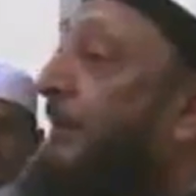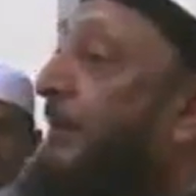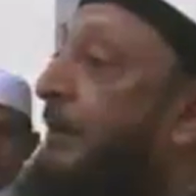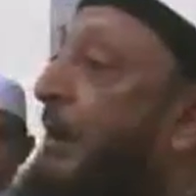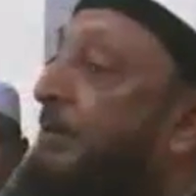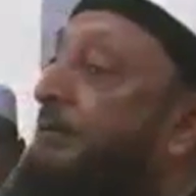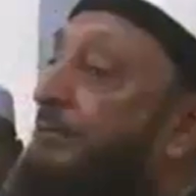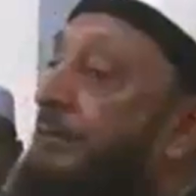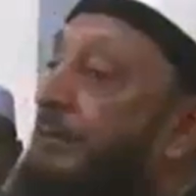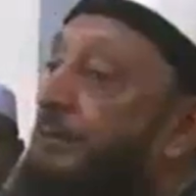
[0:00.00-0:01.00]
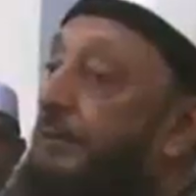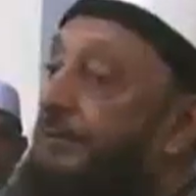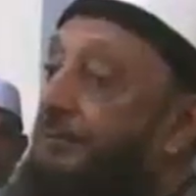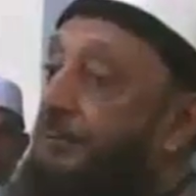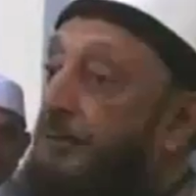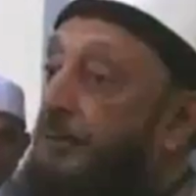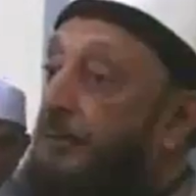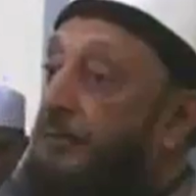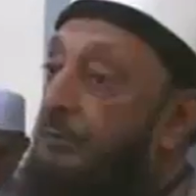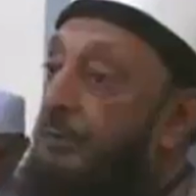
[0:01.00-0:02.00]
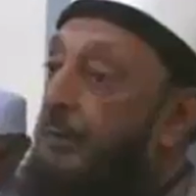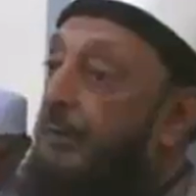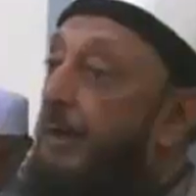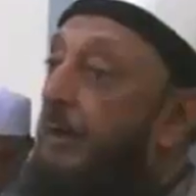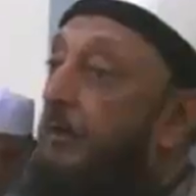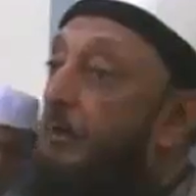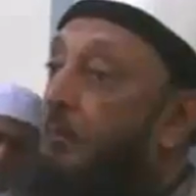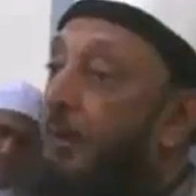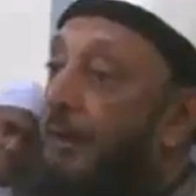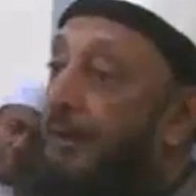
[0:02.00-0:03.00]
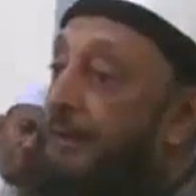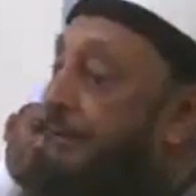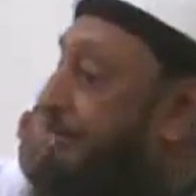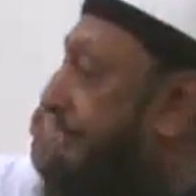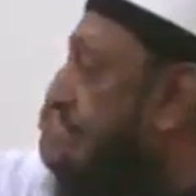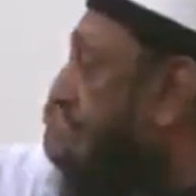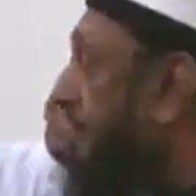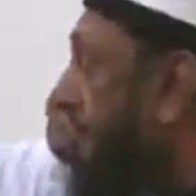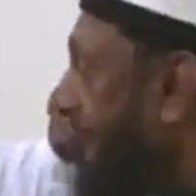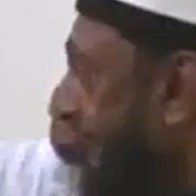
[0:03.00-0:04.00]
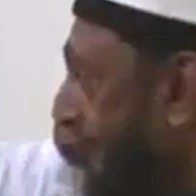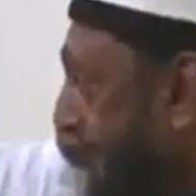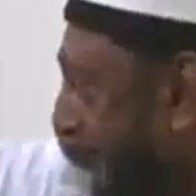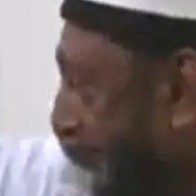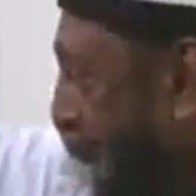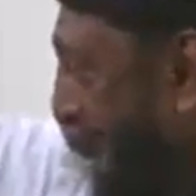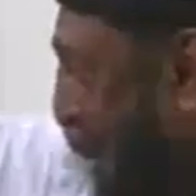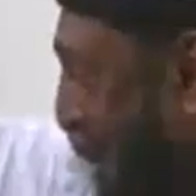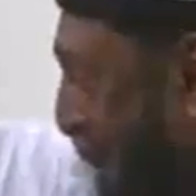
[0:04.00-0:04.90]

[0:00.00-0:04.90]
there will be constant distribution and redistribution of wealth.